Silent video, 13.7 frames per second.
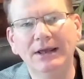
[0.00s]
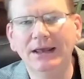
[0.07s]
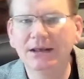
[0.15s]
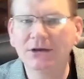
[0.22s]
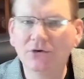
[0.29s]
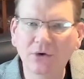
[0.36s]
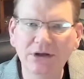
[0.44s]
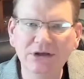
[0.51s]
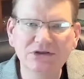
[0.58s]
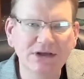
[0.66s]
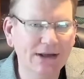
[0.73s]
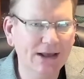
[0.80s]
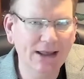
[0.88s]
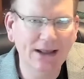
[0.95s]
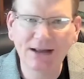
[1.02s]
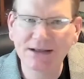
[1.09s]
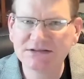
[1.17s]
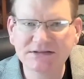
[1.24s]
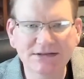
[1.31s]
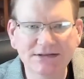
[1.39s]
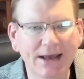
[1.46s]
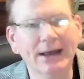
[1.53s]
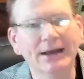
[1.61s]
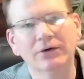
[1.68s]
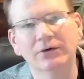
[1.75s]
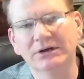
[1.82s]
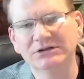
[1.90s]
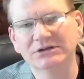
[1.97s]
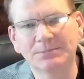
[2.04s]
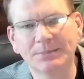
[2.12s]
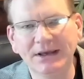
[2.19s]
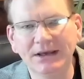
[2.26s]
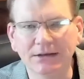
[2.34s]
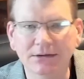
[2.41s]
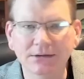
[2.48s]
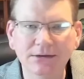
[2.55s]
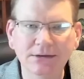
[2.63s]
increasing at a staggering speed.